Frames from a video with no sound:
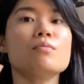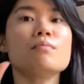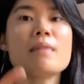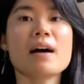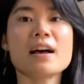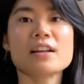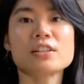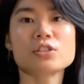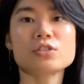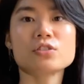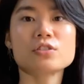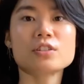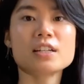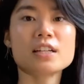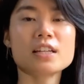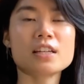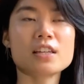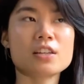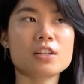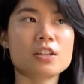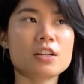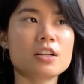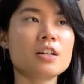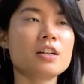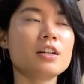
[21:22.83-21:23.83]
mastery
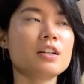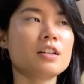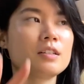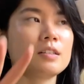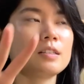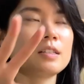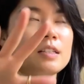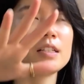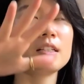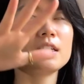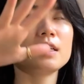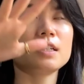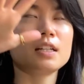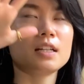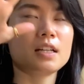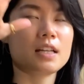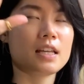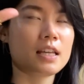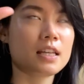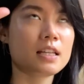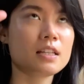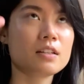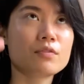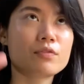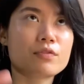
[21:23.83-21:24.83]
here
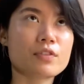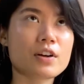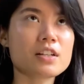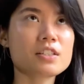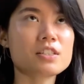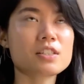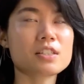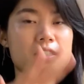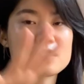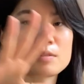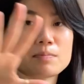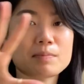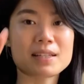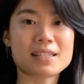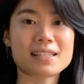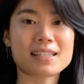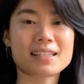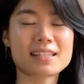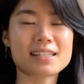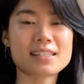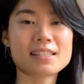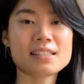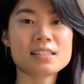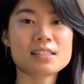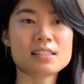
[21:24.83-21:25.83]
in French is
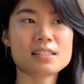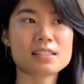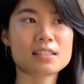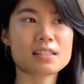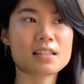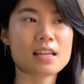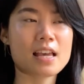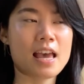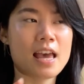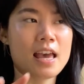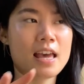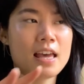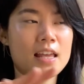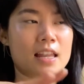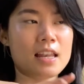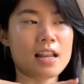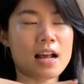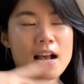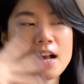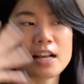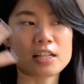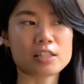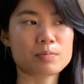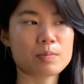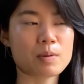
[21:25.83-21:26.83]
maîtrise, and I
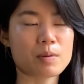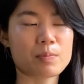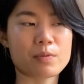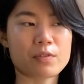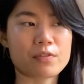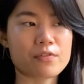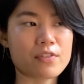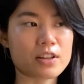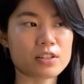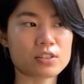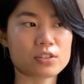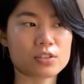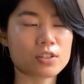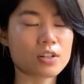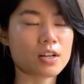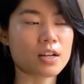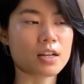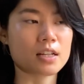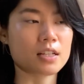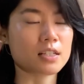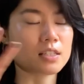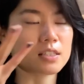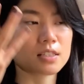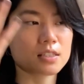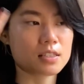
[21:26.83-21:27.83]
asked my professor
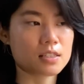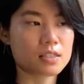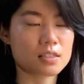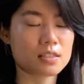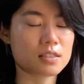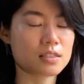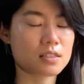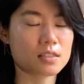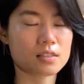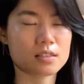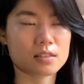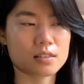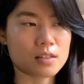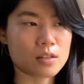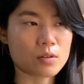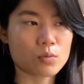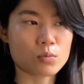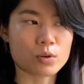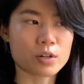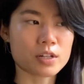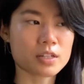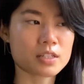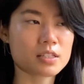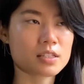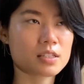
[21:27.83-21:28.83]
and it
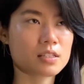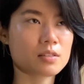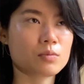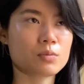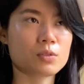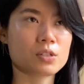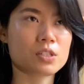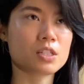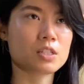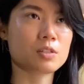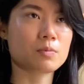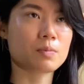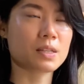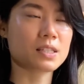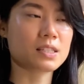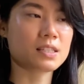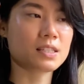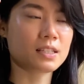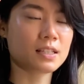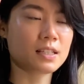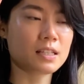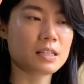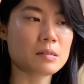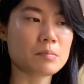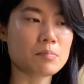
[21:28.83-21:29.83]
works, which is
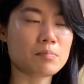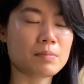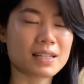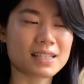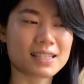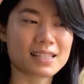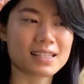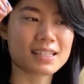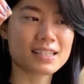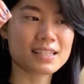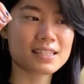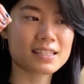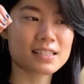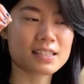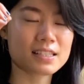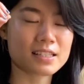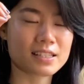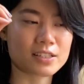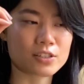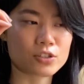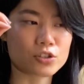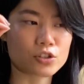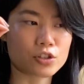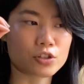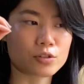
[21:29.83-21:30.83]
basically maîtrise
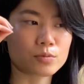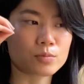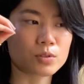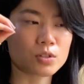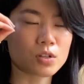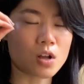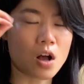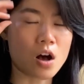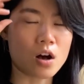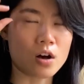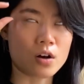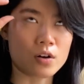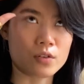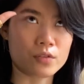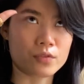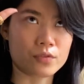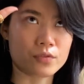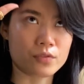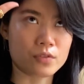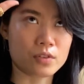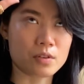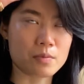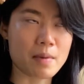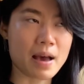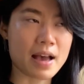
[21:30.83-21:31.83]
in terms of
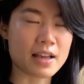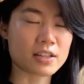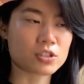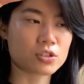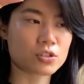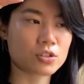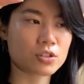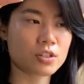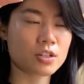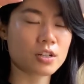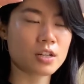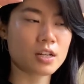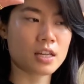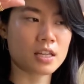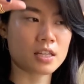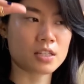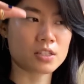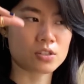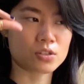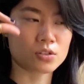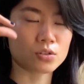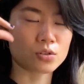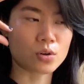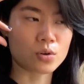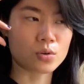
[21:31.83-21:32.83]
the master
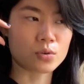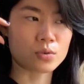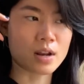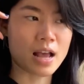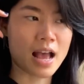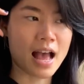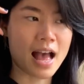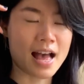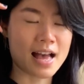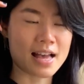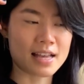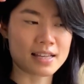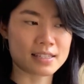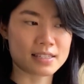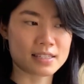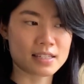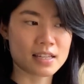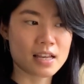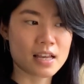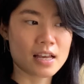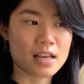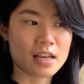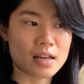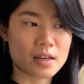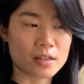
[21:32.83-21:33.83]
is known as
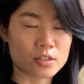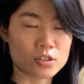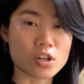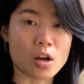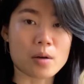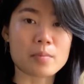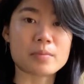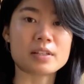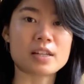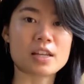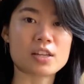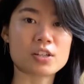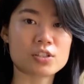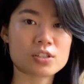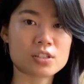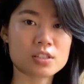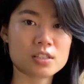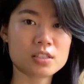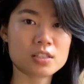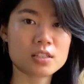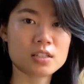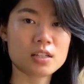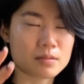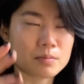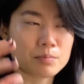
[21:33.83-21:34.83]

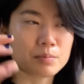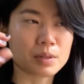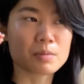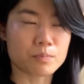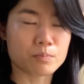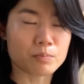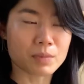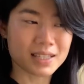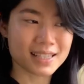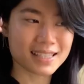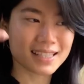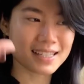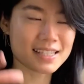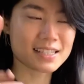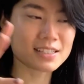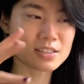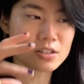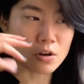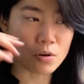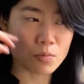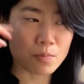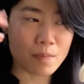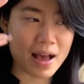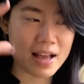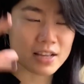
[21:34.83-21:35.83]
domination, but maîtrise
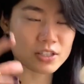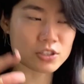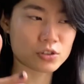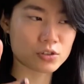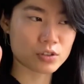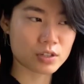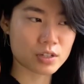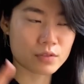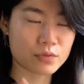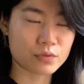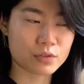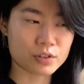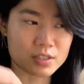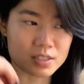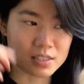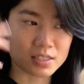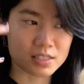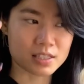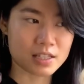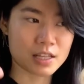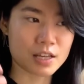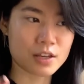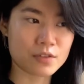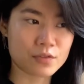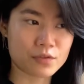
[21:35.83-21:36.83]
or mastery for the
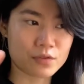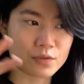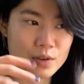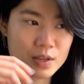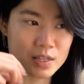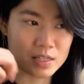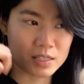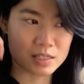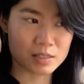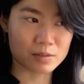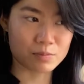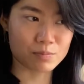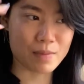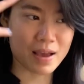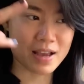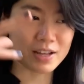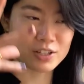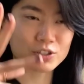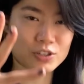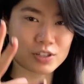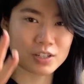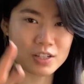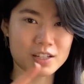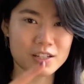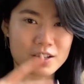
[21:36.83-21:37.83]
slave is
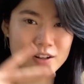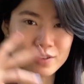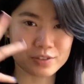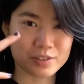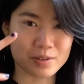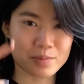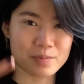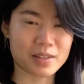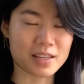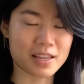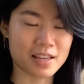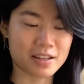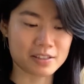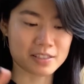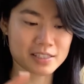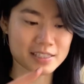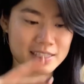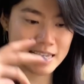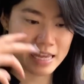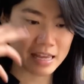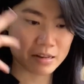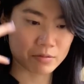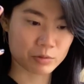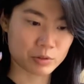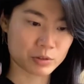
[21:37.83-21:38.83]
mastery of something else,
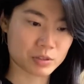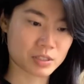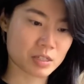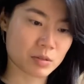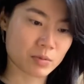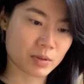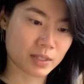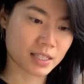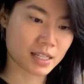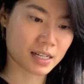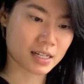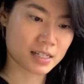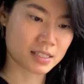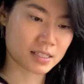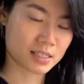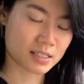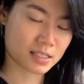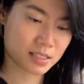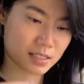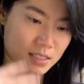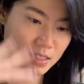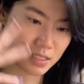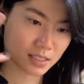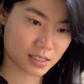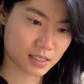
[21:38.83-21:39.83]
and we'll see what that
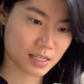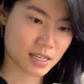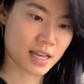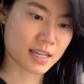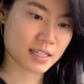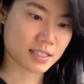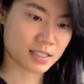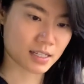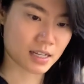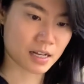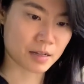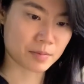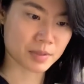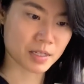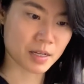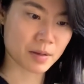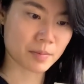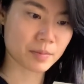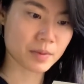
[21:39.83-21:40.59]
is as it comes up.